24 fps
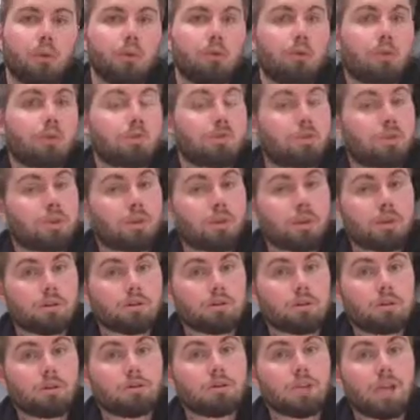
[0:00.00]
both through
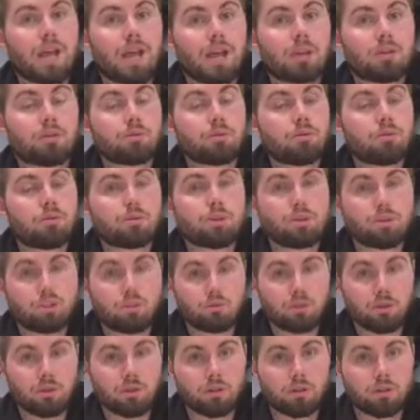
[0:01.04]
theories and through your
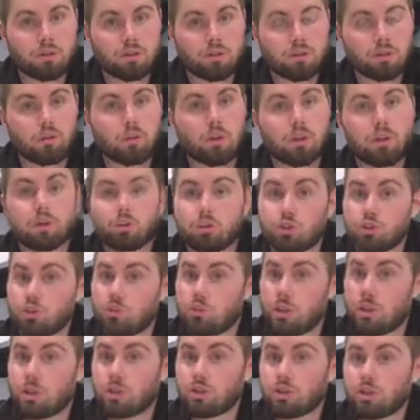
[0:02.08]
experience what your
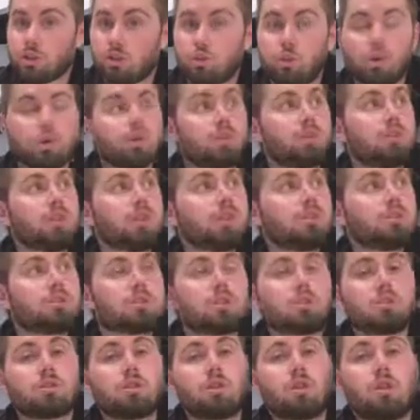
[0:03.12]
strengths and what your
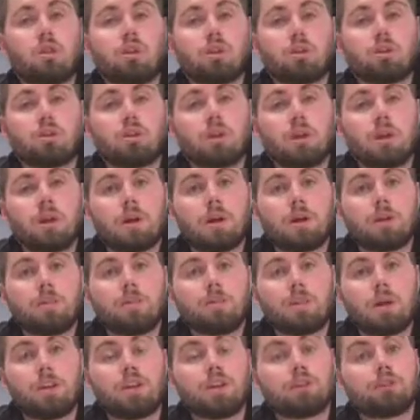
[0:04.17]
weaknesses are,
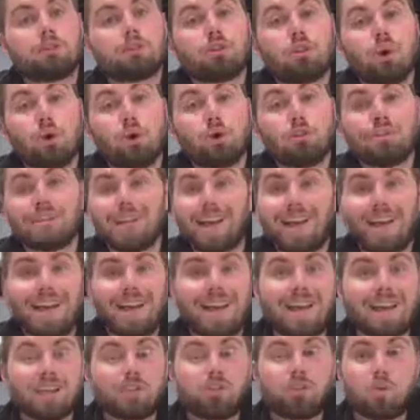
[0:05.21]
and then you're going to
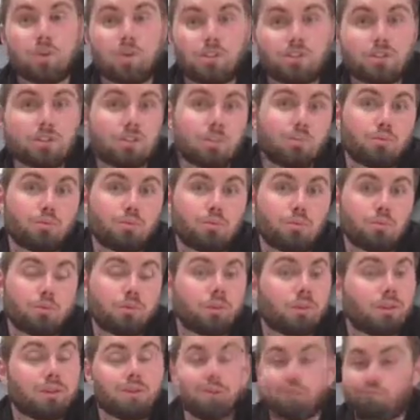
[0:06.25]
end with some sort
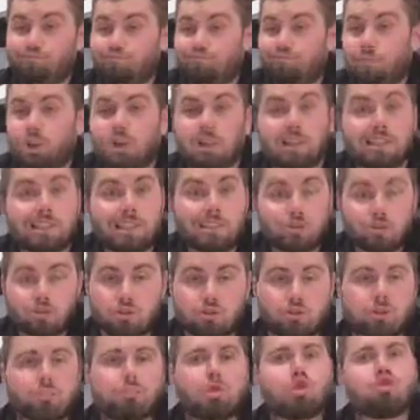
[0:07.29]
of a clincher,
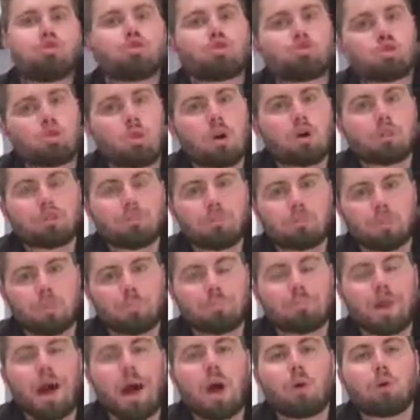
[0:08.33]
something strong, something
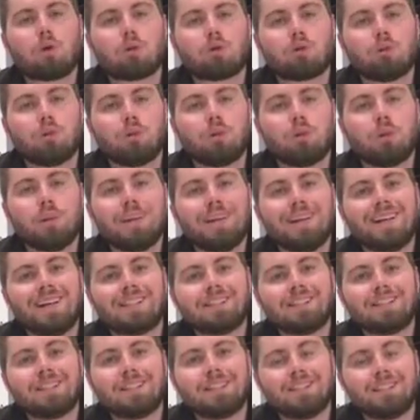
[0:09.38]
powerful
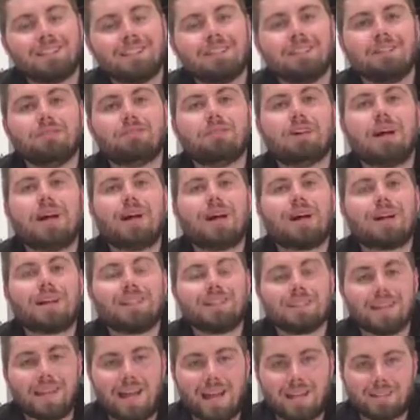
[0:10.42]
to leave
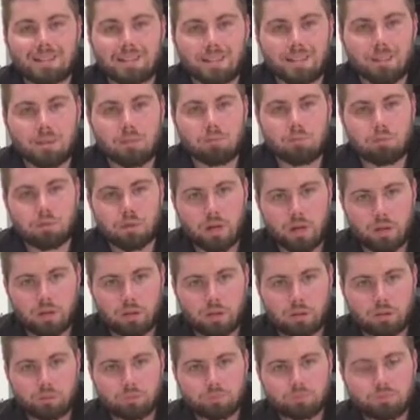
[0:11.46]
a lasting
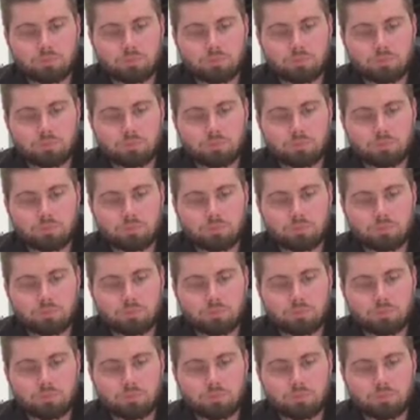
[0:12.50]
impression.